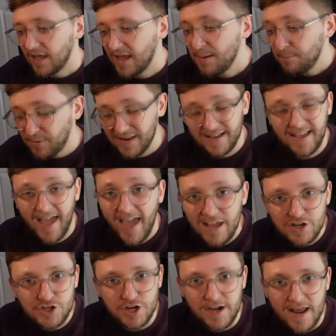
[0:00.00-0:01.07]

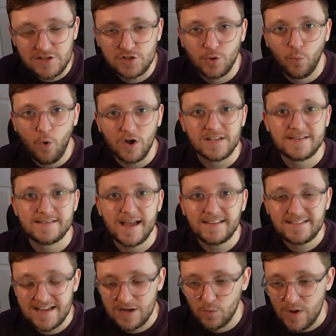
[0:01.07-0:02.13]
implication as to what
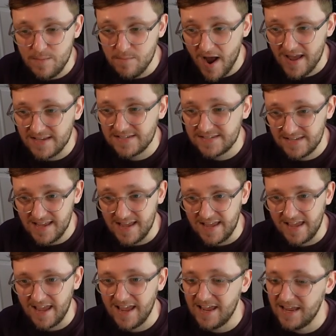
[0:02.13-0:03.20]
setting we might
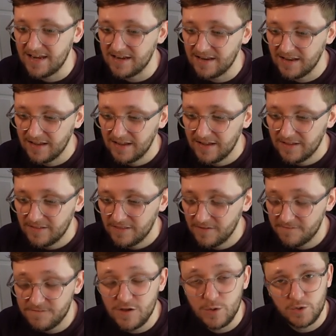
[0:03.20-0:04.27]
see in
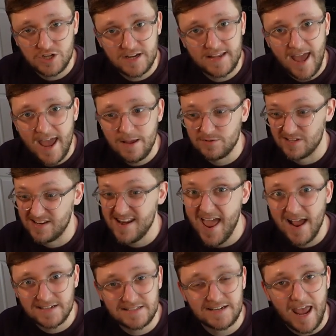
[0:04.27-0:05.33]
the future games, the
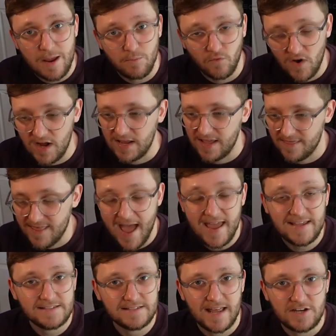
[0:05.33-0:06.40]
next game really, and that
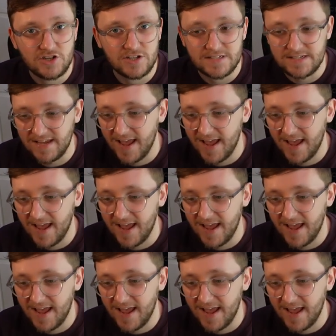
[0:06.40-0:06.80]
is Legends